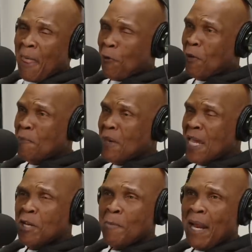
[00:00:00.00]
like with
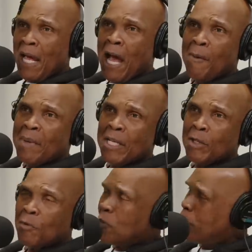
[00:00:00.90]
me, no matter how
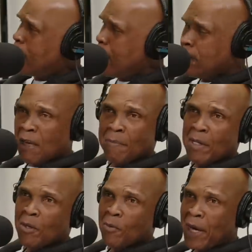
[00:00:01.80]
many years I've
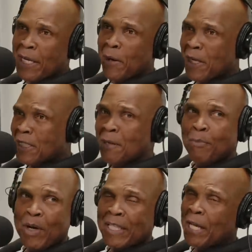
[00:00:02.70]
been on radio, at some
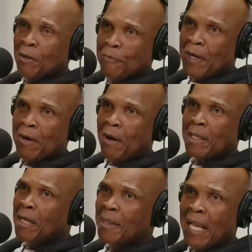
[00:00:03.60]
point yeah. they're gonna figure out.
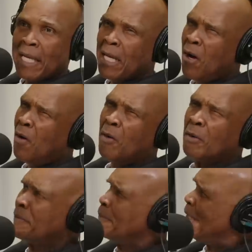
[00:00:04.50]
They're gonna be like,
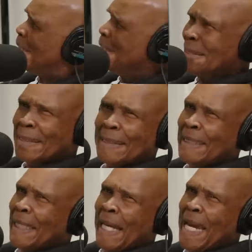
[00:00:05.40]
"Yo,
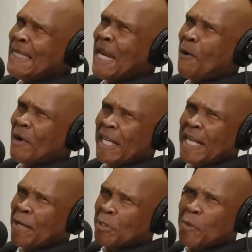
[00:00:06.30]
he's not really
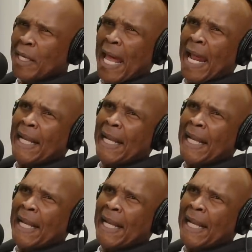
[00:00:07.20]
in there doing that.